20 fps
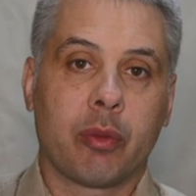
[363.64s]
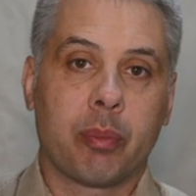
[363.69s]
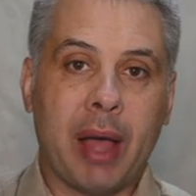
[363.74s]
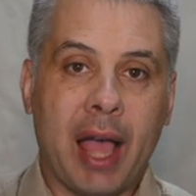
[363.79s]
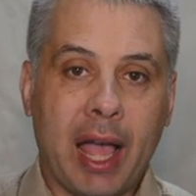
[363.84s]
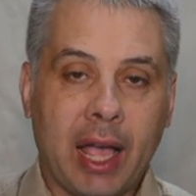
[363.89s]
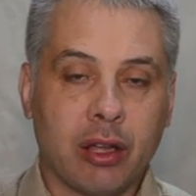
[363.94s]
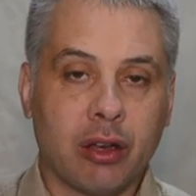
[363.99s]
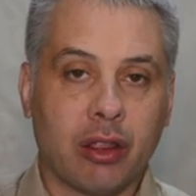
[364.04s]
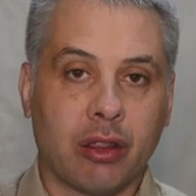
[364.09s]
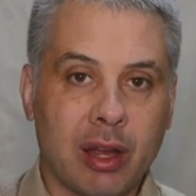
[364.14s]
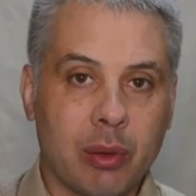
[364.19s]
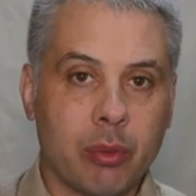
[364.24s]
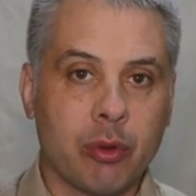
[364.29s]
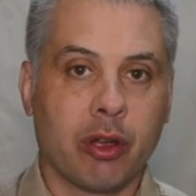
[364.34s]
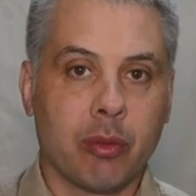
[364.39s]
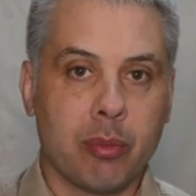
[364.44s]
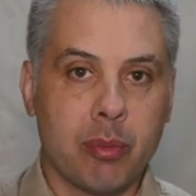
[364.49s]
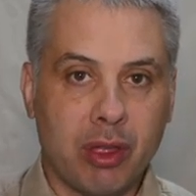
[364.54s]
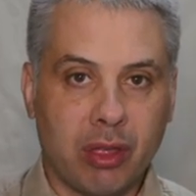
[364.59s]
packets,
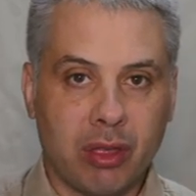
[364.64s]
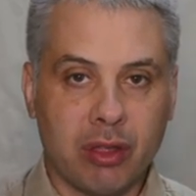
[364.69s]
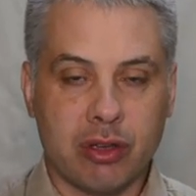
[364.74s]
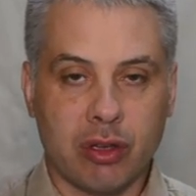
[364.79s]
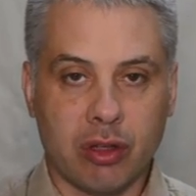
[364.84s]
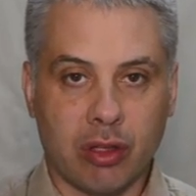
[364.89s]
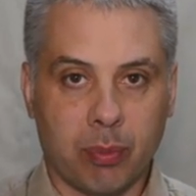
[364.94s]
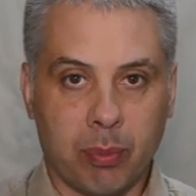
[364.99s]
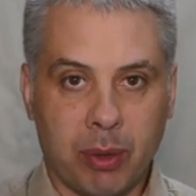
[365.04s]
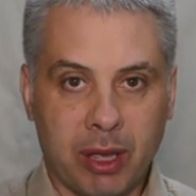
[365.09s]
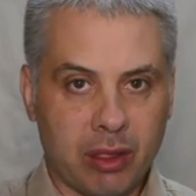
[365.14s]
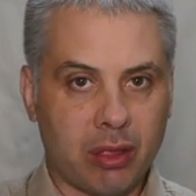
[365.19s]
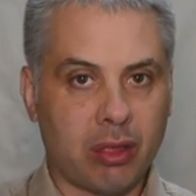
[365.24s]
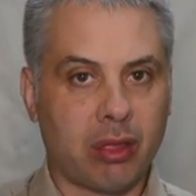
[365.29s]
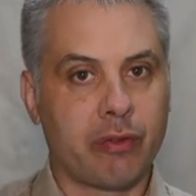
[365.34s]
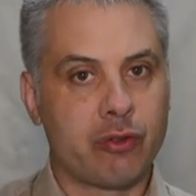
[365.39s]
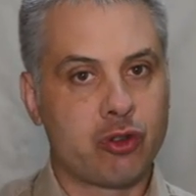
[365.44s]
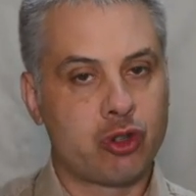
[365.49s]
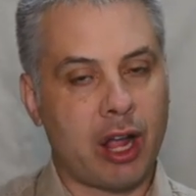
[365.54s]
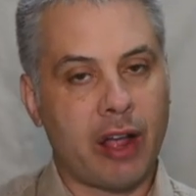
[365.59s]
network messages, pieces
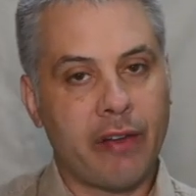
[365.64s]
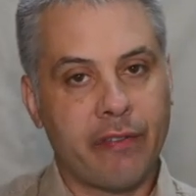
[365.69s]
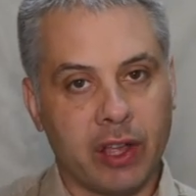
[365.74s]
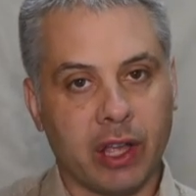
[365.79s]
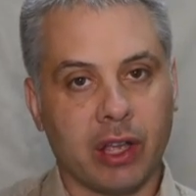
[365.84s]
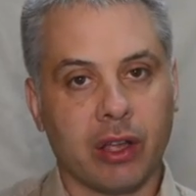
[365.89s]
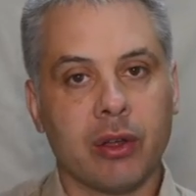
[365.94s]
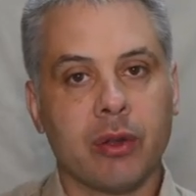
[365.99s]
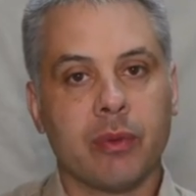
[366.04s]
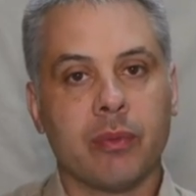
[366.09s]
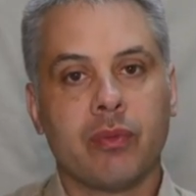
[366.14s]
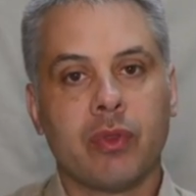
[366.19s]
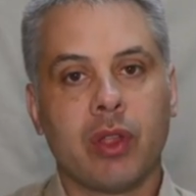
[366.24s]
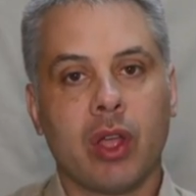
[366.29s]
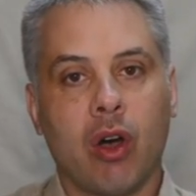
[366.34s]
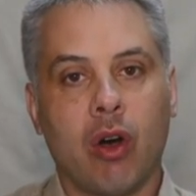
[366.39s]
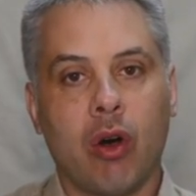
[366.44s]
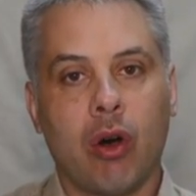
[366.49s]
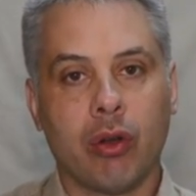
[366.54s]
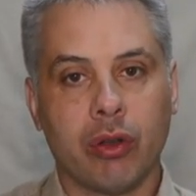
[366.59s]
of traffic
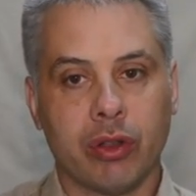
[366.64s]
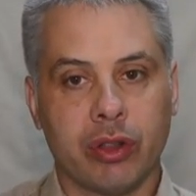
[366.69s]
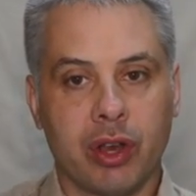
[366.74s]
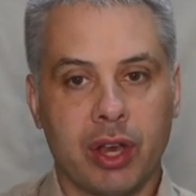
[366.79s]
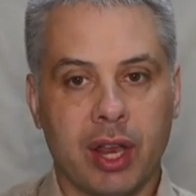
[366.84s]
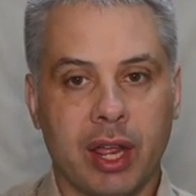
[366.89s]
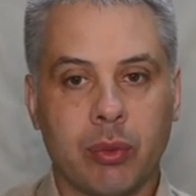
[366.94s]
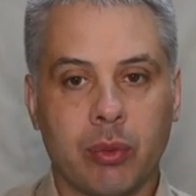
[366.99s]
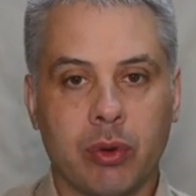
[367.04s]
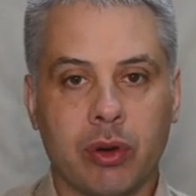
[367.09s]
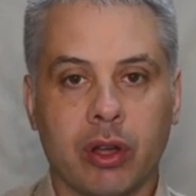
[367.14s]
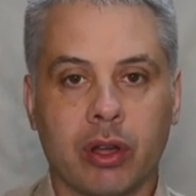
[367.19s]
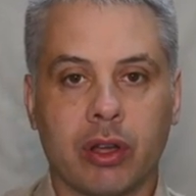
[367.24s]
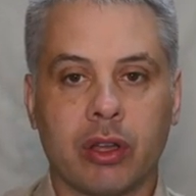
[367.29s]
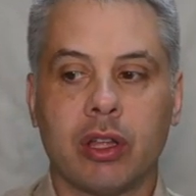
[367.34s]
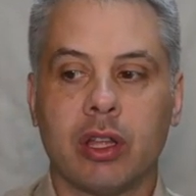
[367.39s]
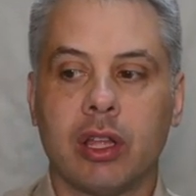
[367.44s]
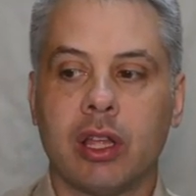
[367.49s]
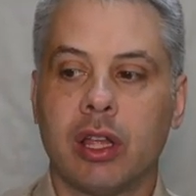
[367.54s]
on the network.